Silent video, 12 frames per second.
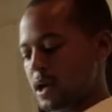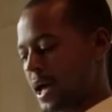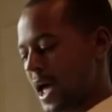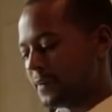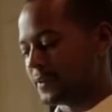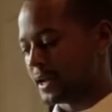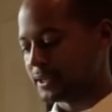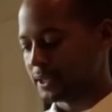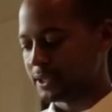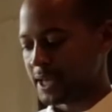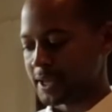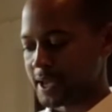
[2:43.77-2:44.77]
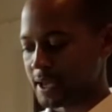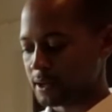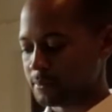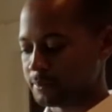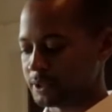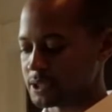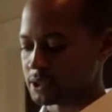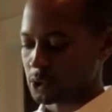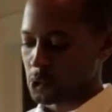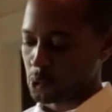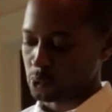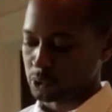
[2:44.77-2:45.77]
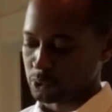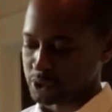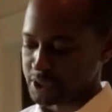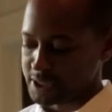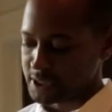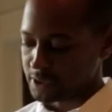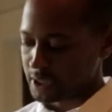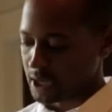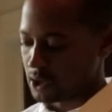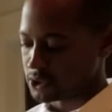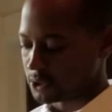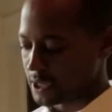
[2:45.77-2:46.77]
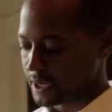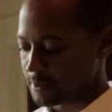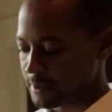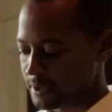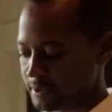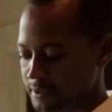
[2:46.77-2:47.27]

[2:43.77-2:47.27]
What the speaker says: I have not done that yet, but this is the cool little detail that I also like about it.